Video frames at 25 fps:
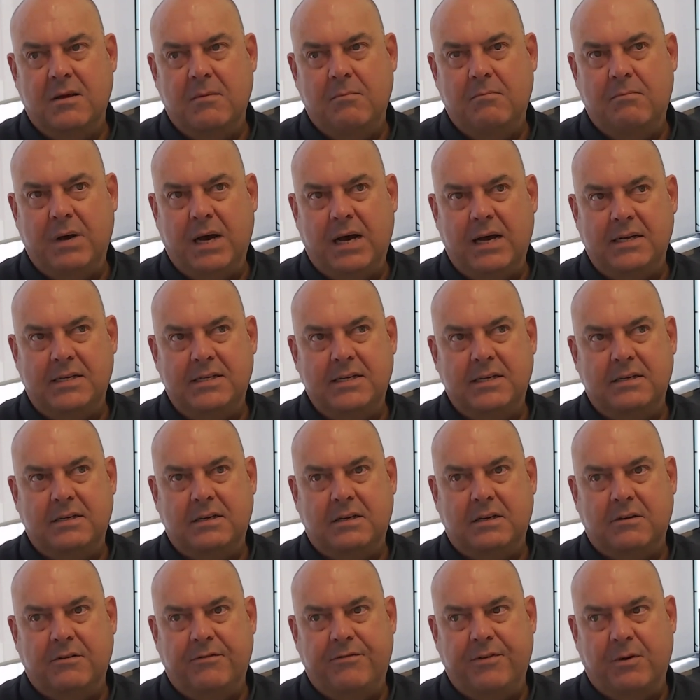But
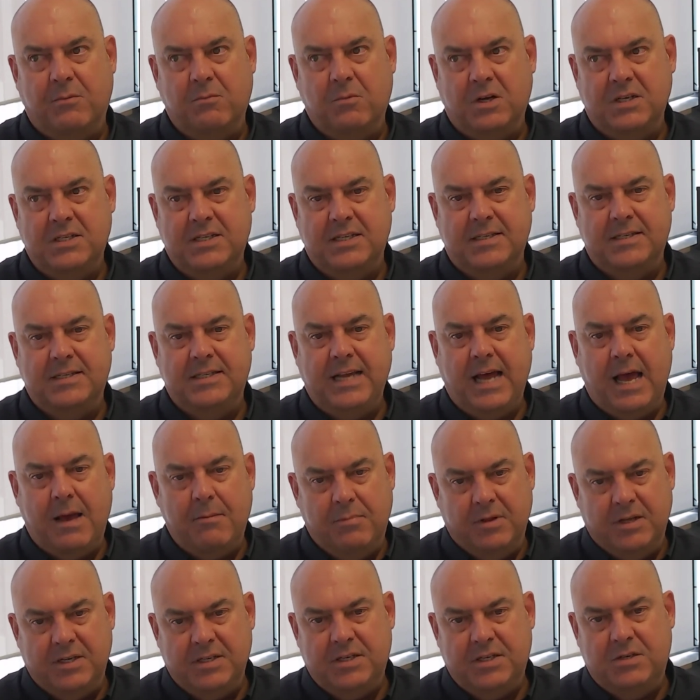from what's
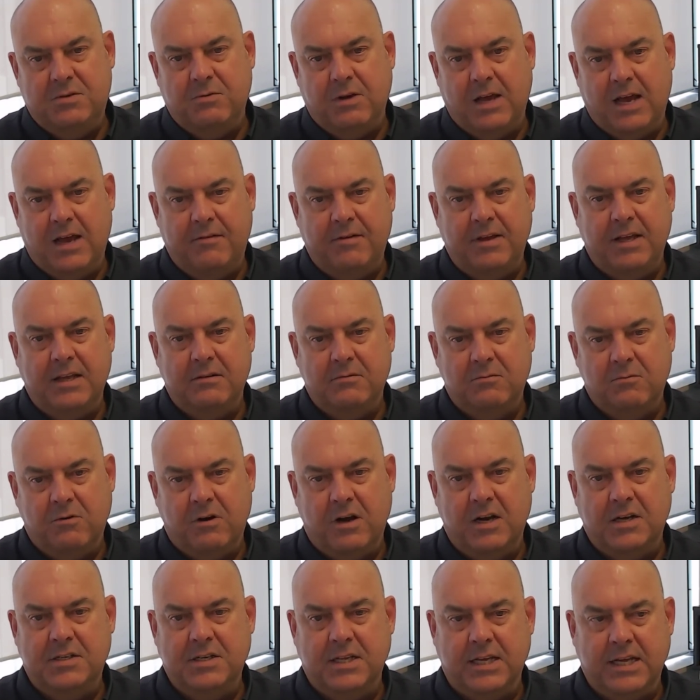established, we're
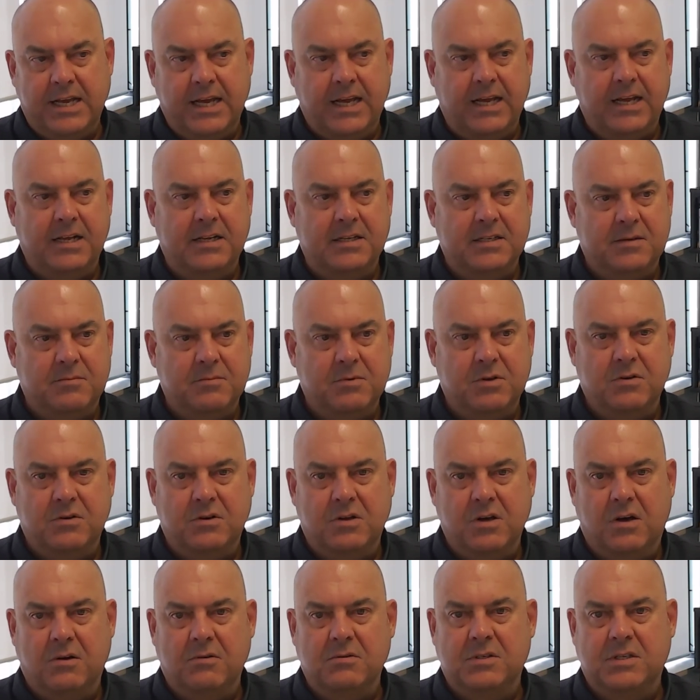actually kicking some good
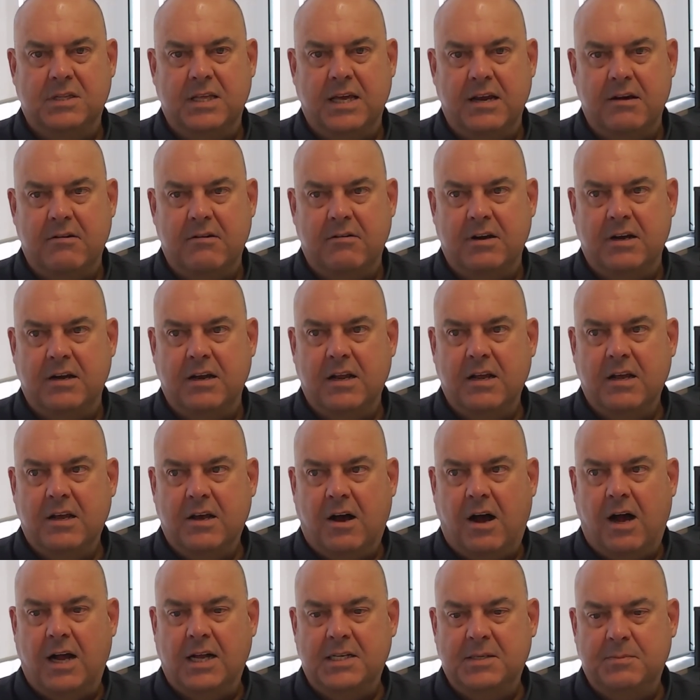goals there, and
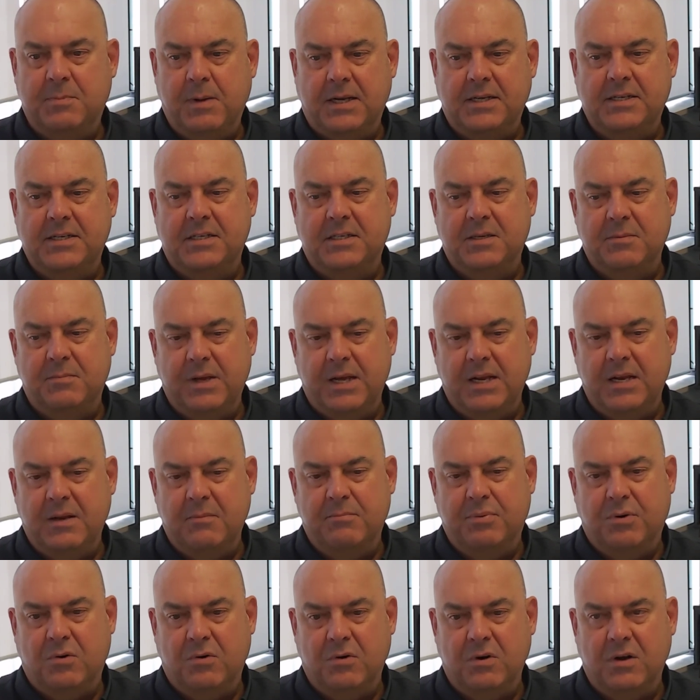I expect it to be an
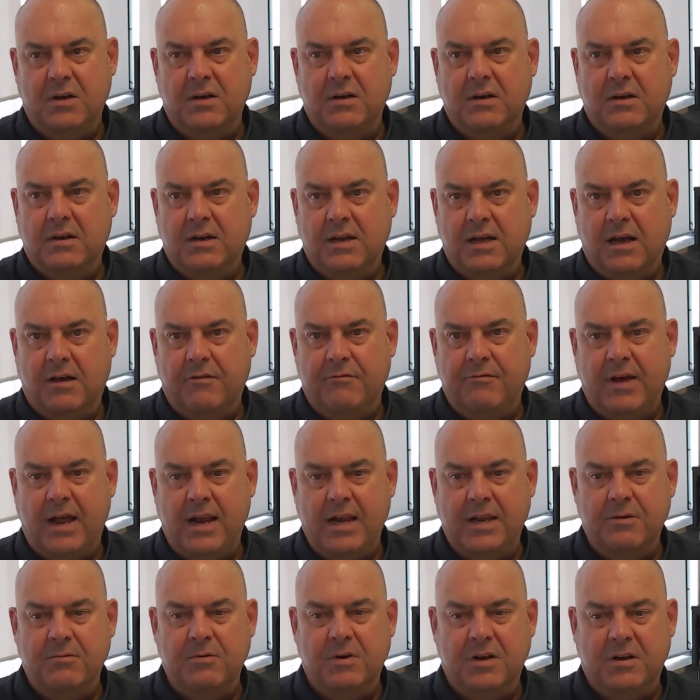important
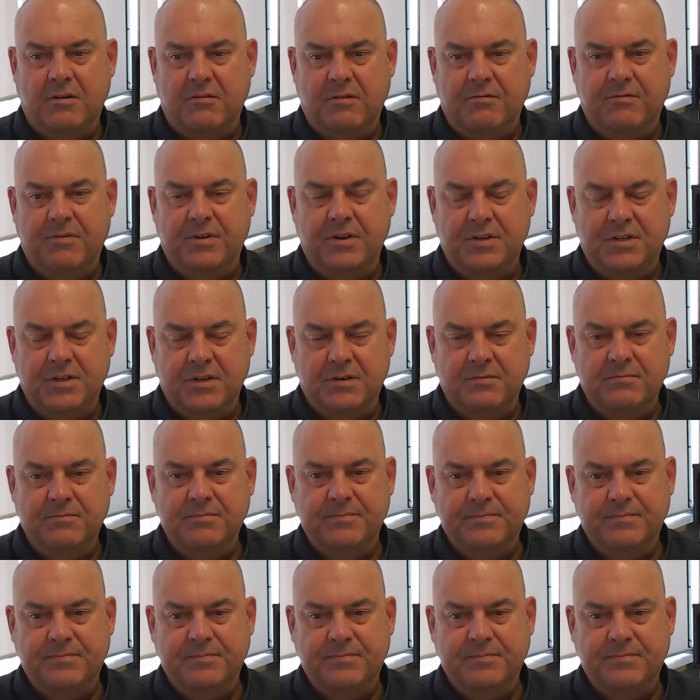value earner in future.